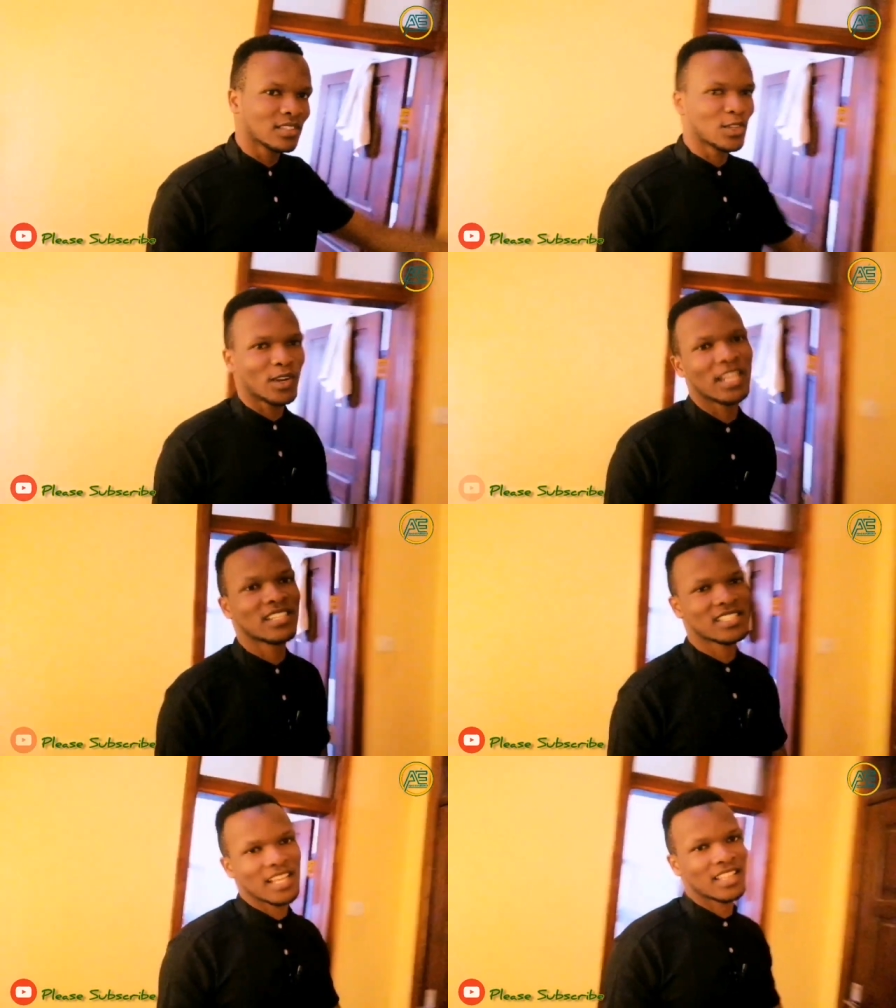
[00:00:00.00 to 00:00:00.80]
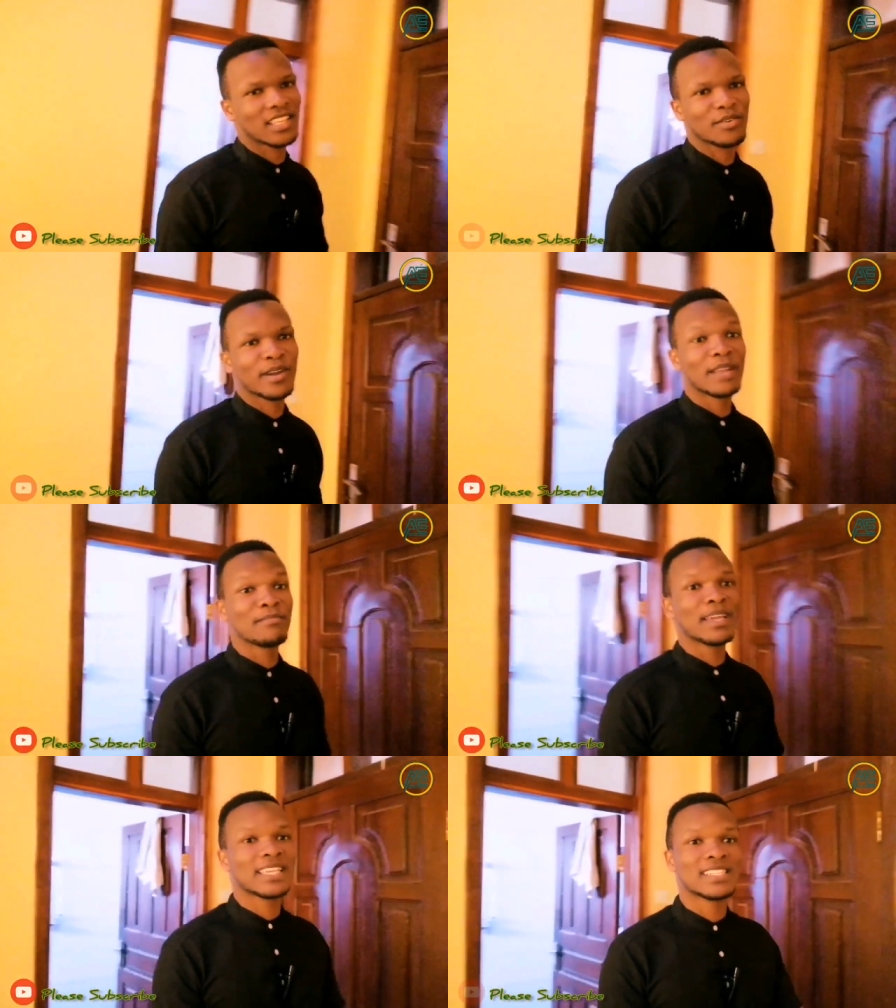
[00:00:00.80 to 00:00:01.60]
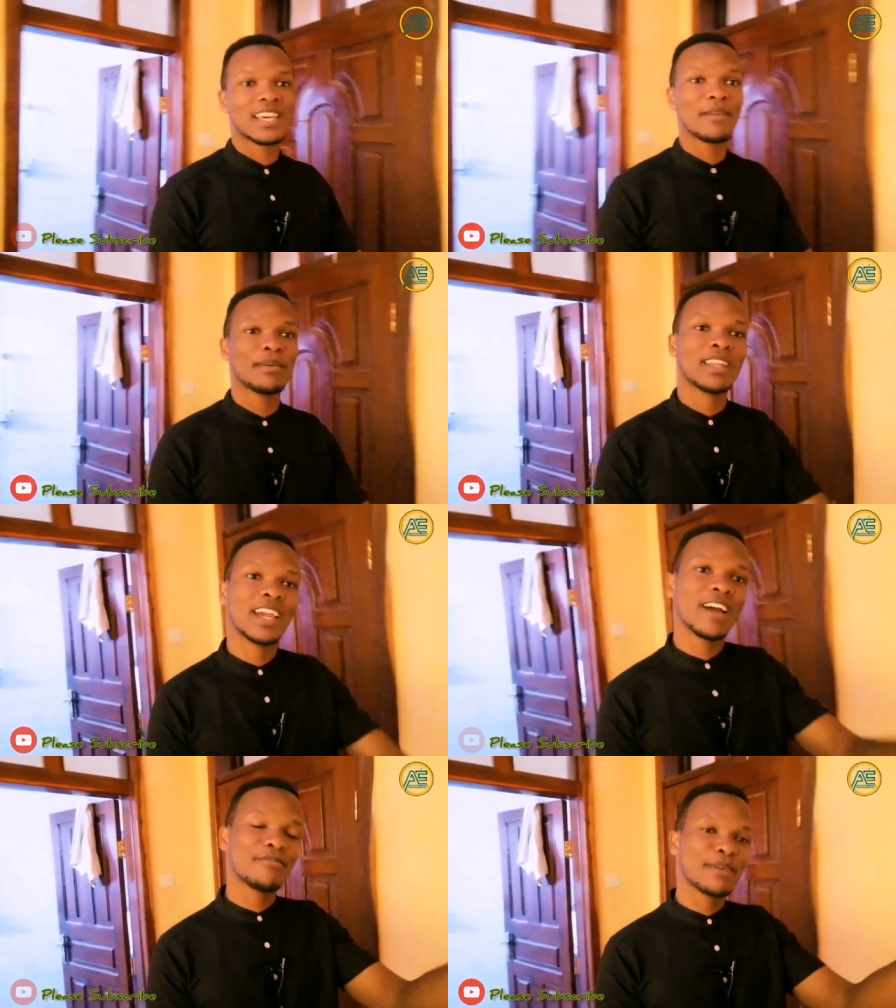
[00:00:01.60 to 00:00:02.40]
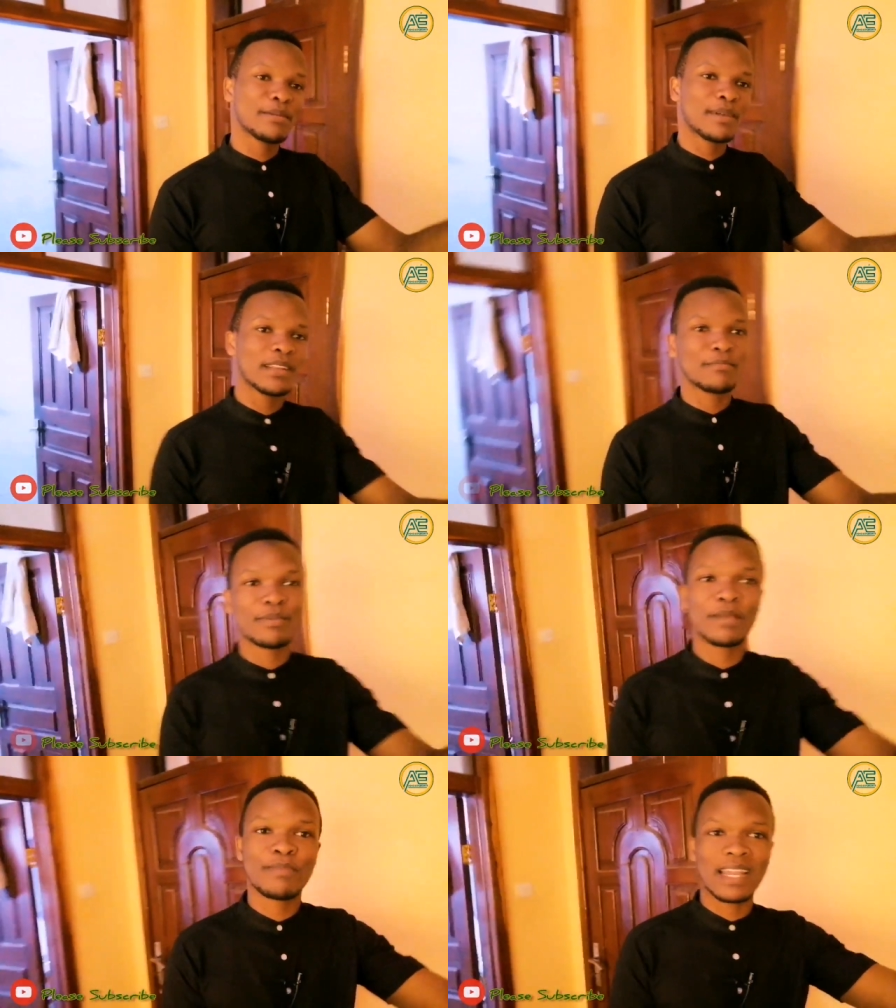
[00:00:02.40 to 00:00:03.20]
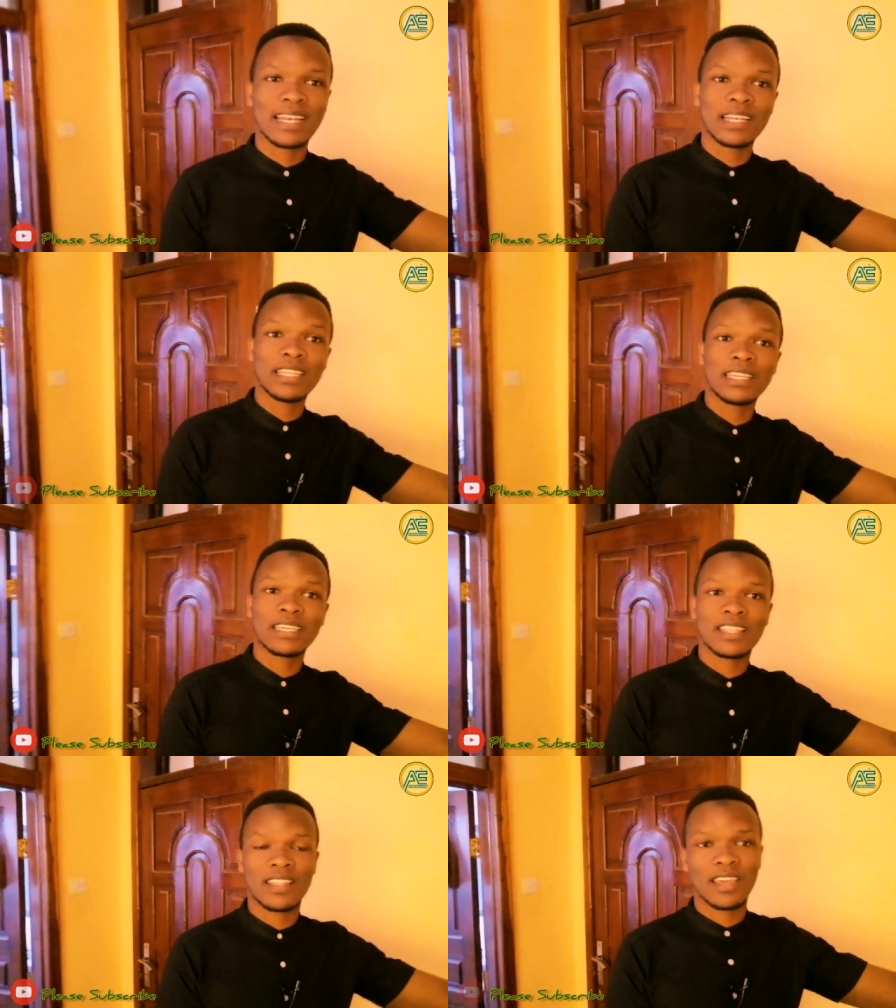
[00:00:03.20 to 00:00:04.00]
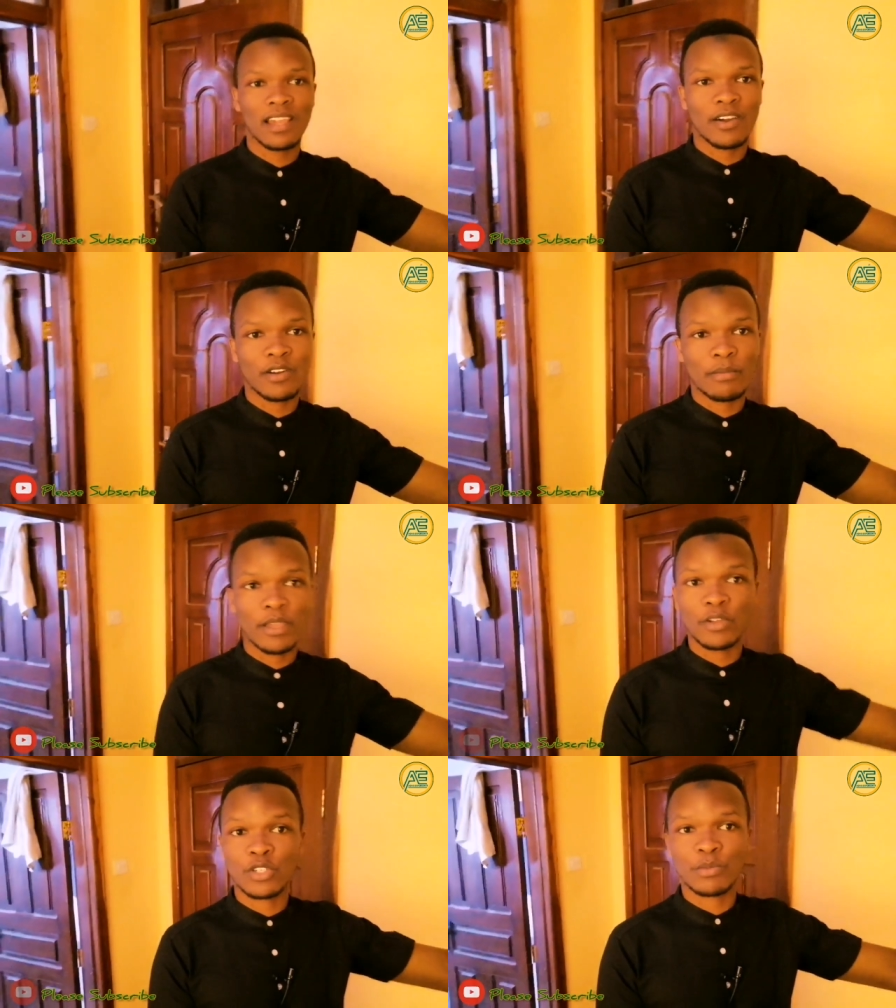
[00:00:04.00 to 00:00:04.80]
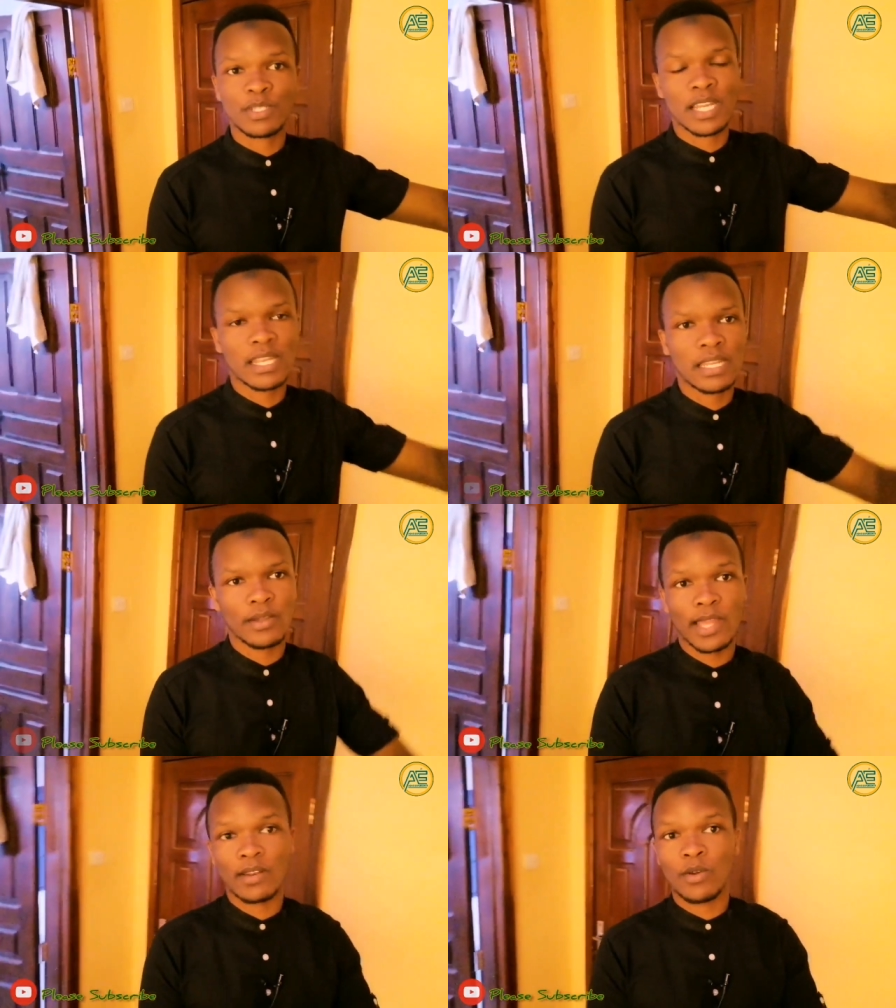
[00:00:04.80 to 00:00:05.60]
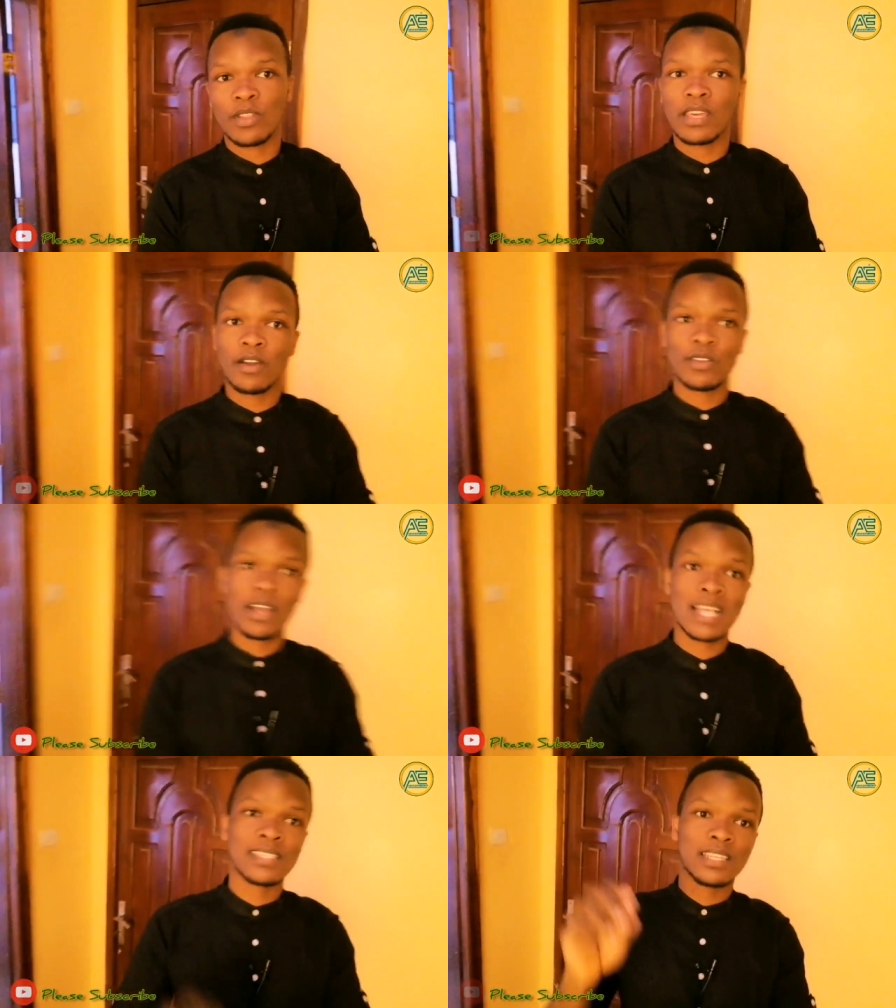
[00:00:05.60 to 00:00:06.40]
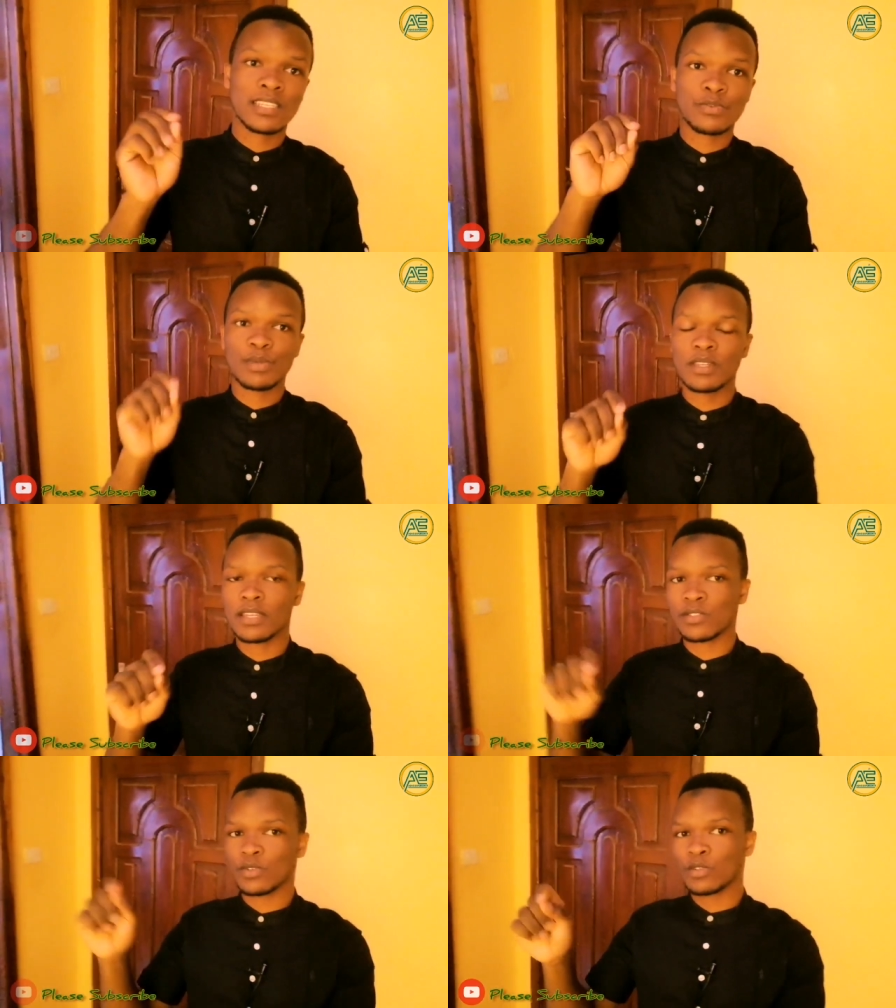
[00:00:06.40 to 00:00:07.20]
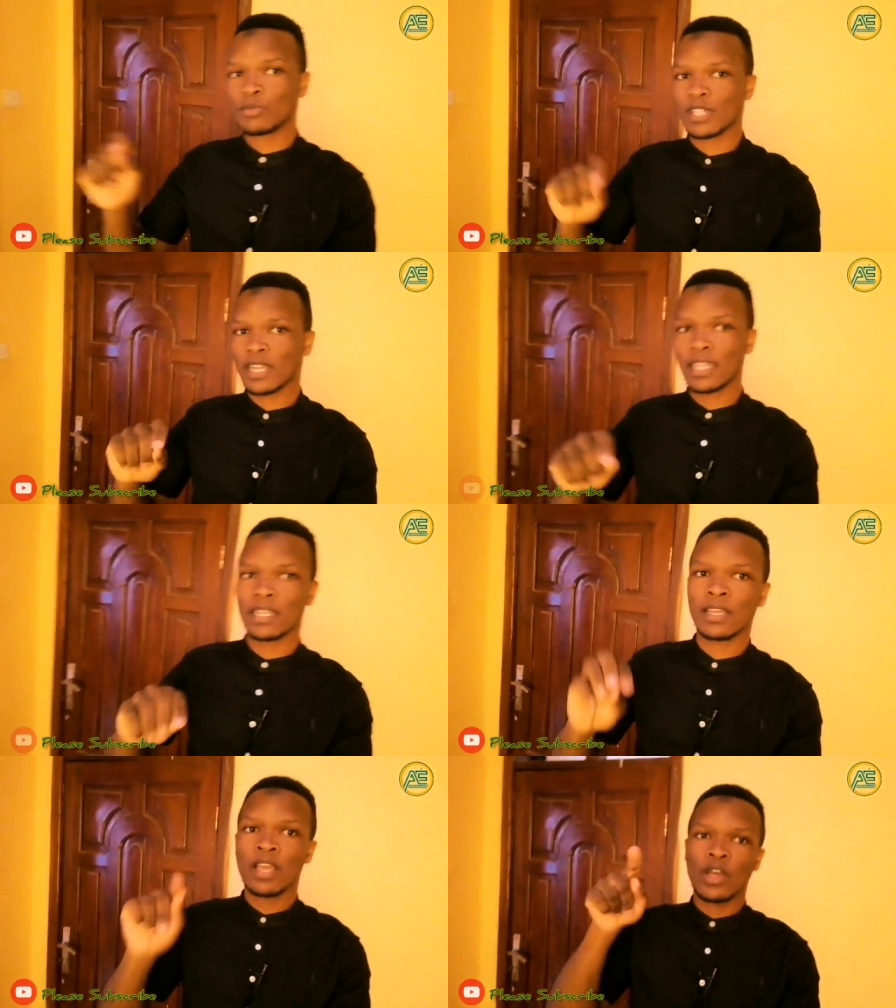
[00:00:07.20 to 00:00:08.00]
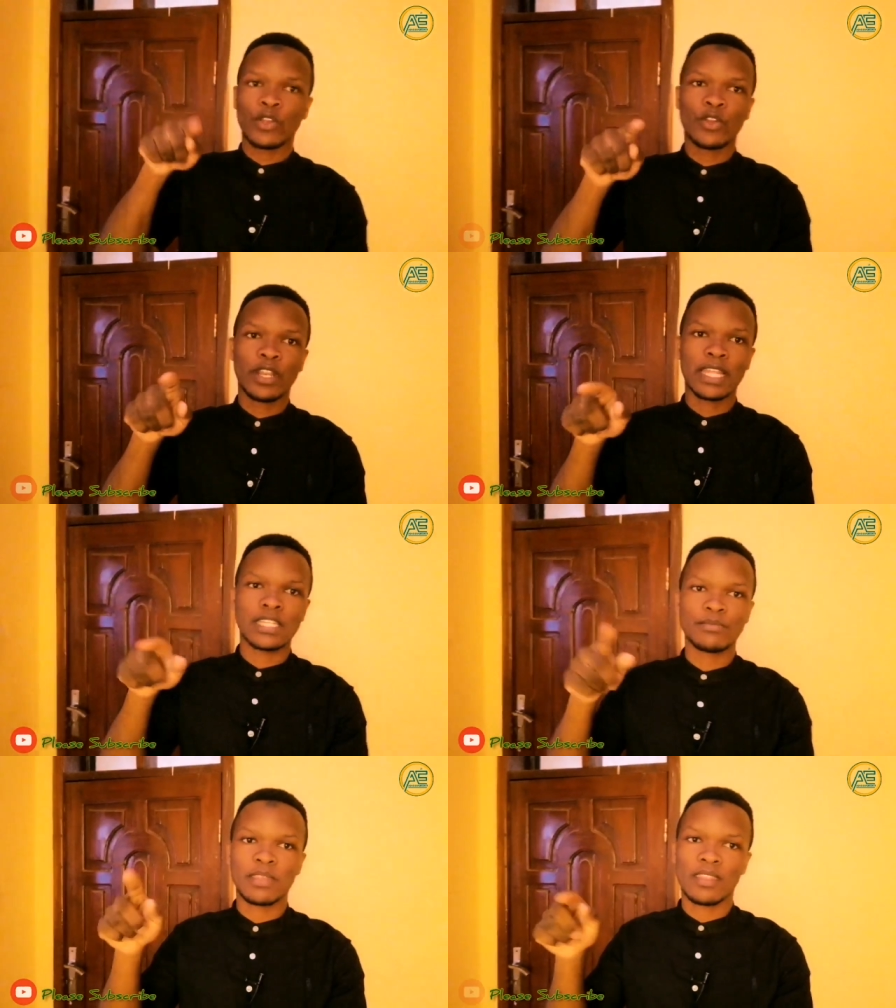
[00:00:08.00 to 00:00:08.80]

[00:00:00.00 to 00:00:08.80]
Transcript: donate something, we can make it happen. I have my PayPal link there on my YouTube channel. You can go there on Asad Experience YouTube channel, donate me